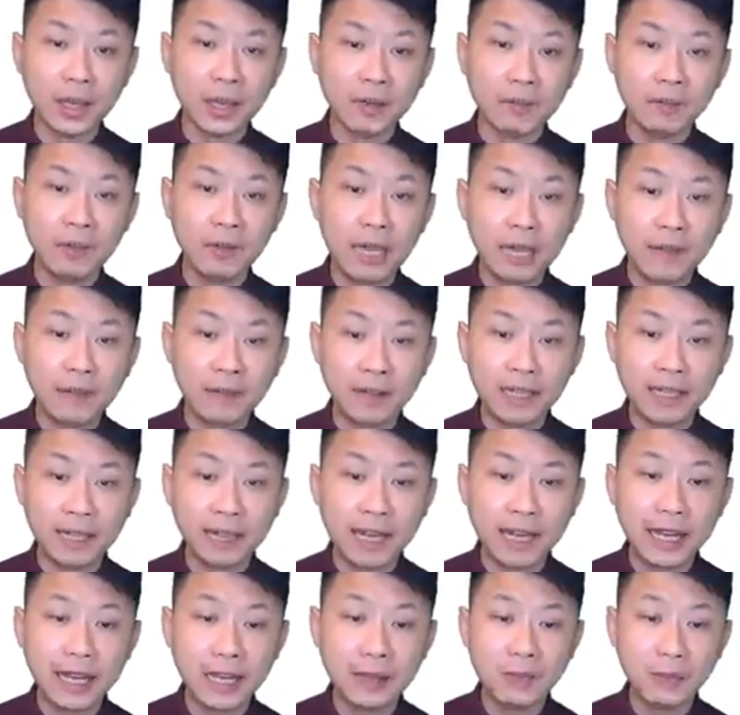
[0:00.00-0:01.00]
We have a
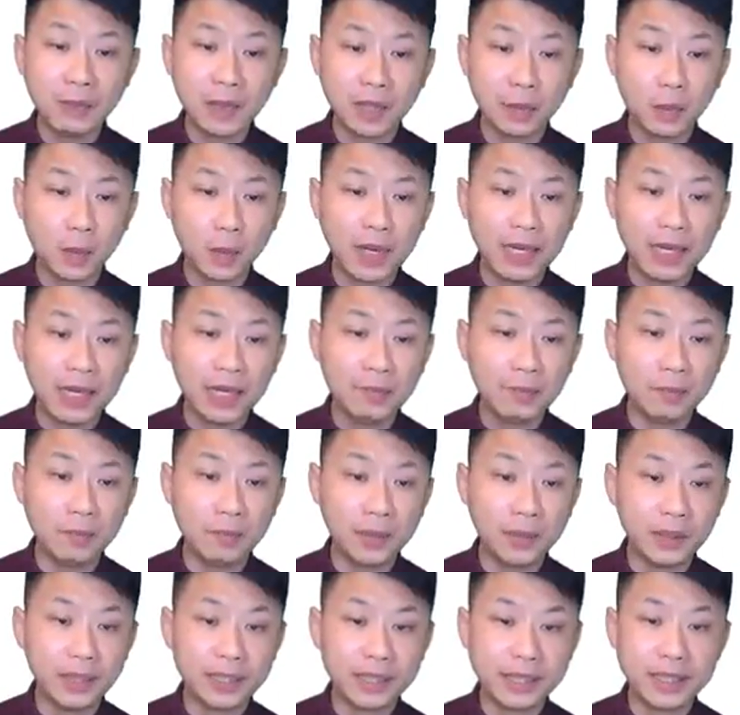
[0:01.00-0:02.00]
line between
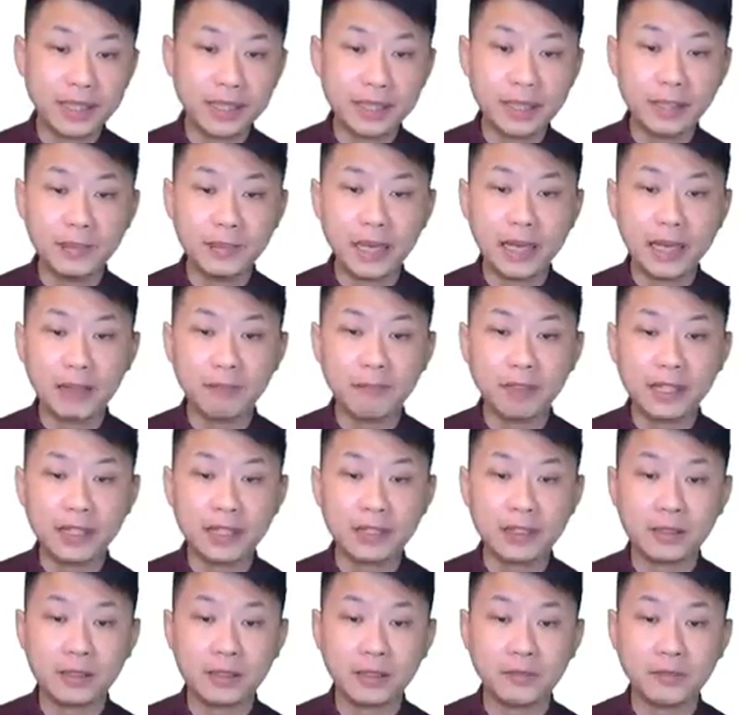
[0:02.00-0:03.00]
building system and
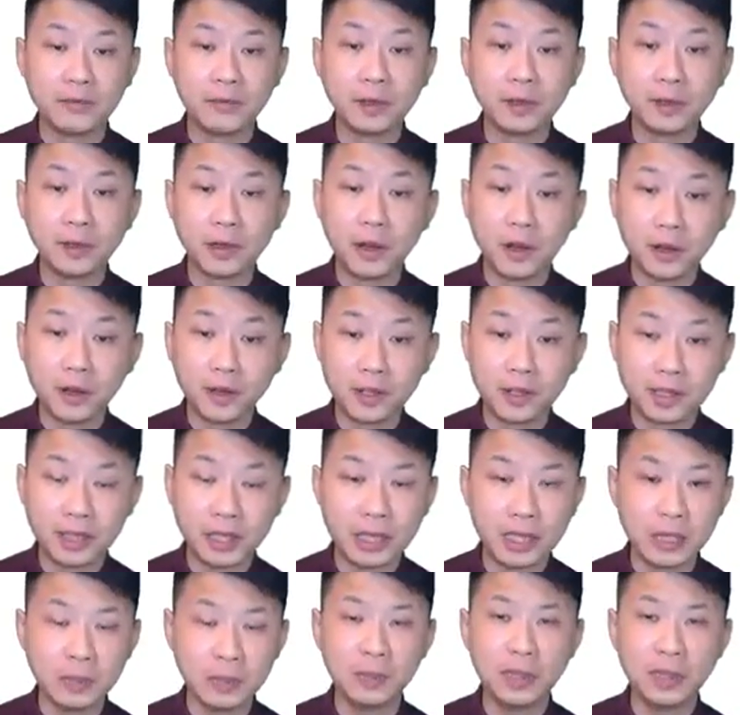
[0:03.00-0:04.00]
register for
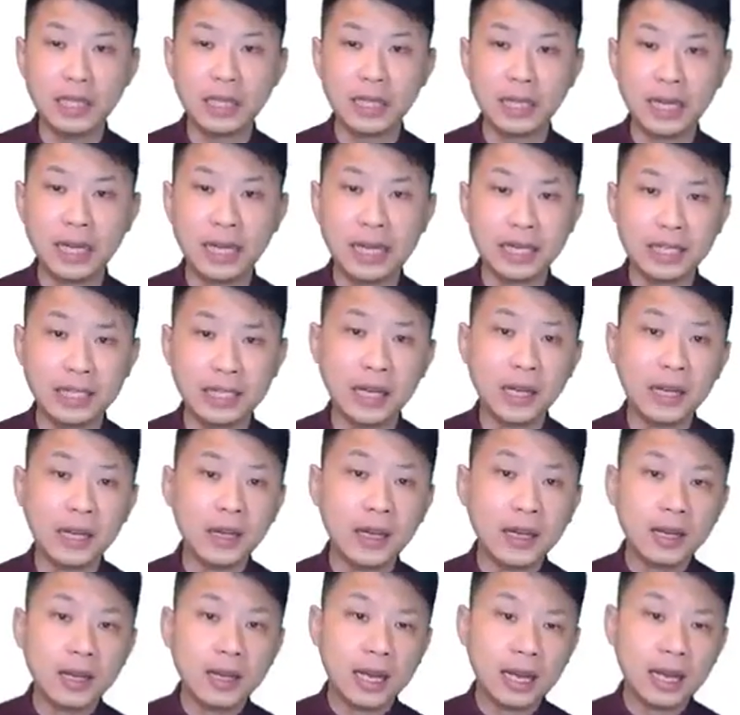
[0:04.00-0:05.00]
courses because
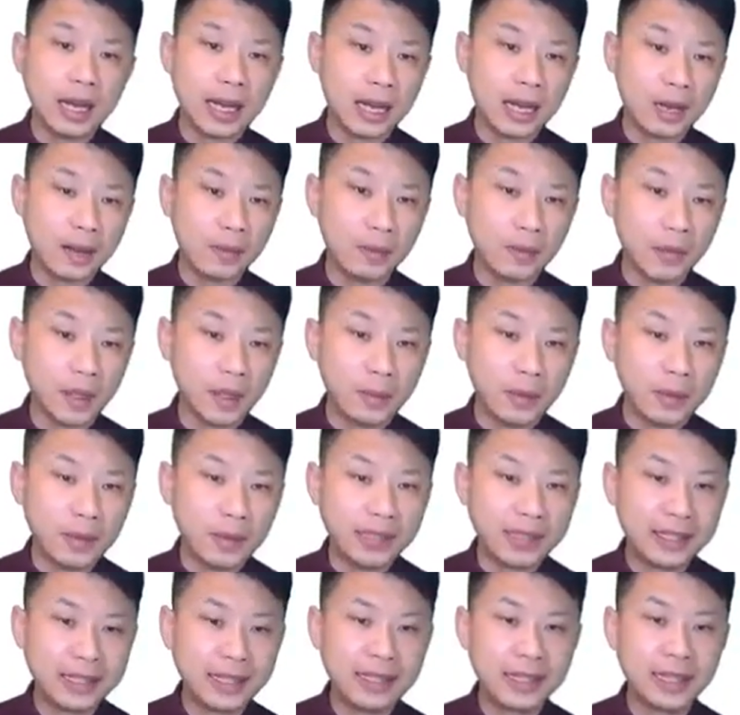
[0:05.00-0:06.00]
the
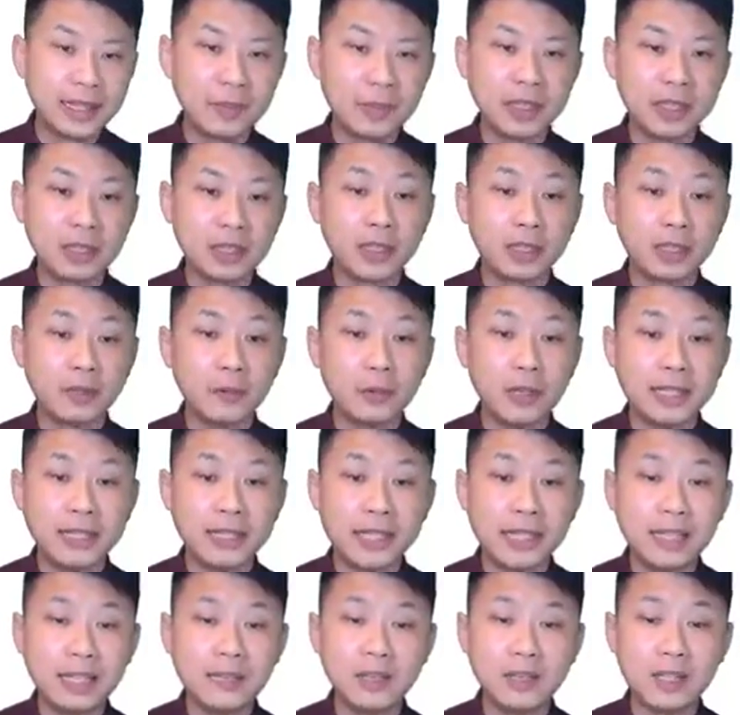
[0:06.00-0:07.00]
building system is going to
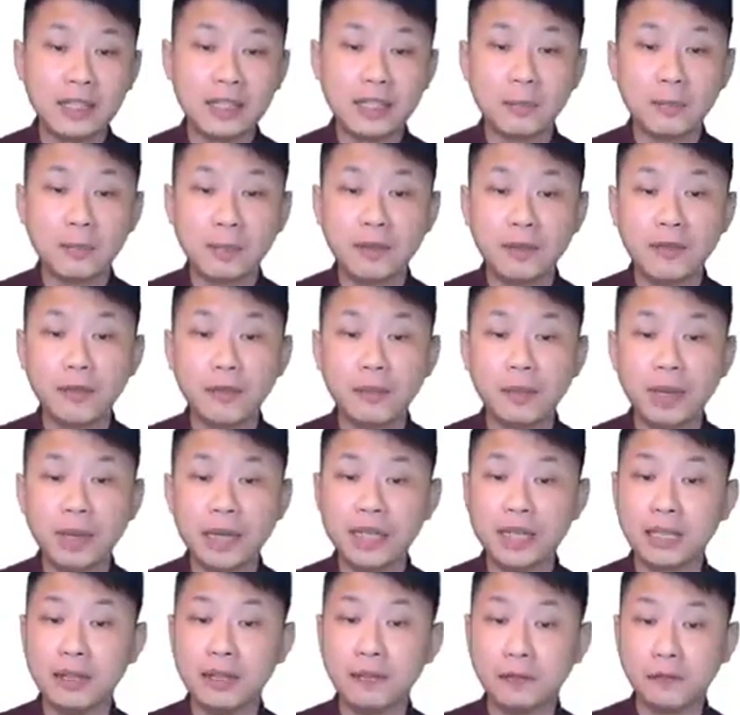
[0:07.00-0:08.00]
receive some
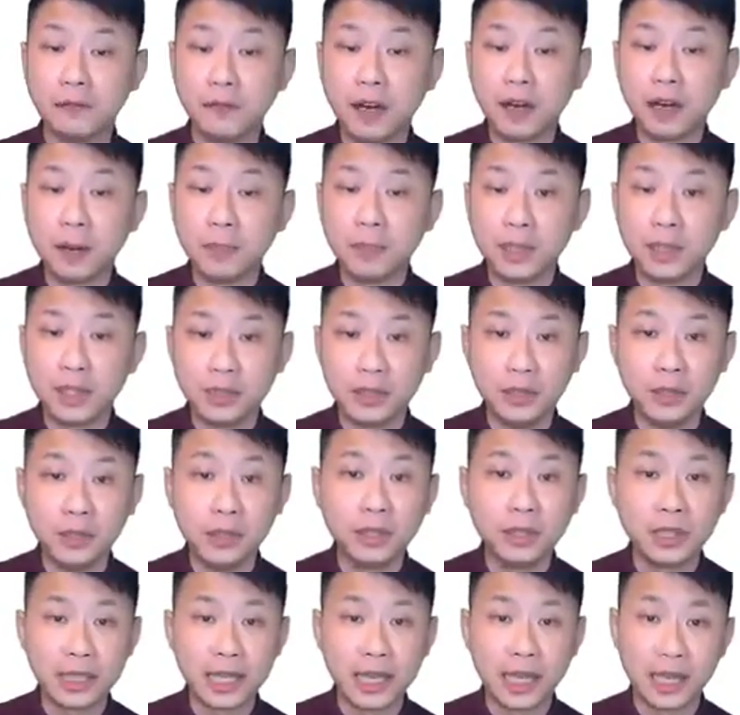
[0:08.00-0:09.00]
information from this
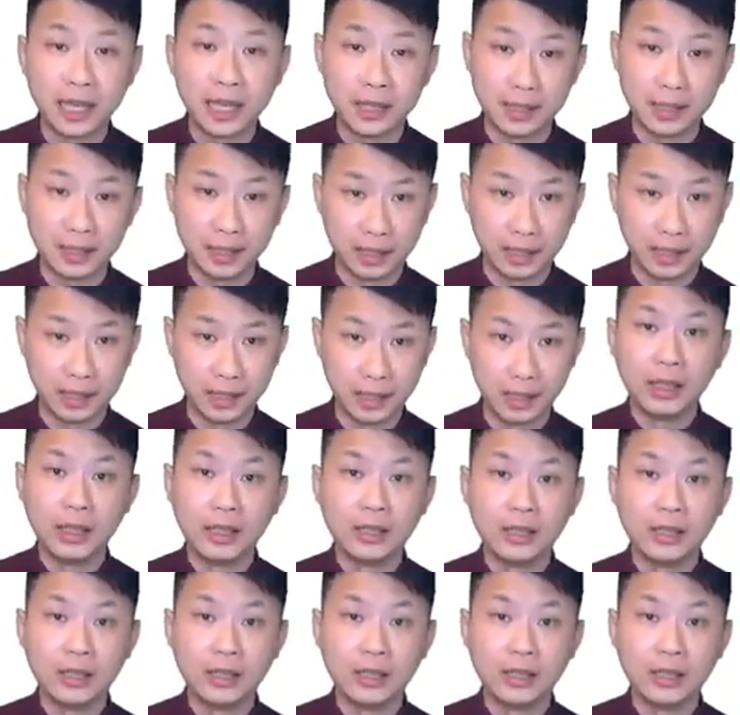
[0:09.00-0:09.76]
use case.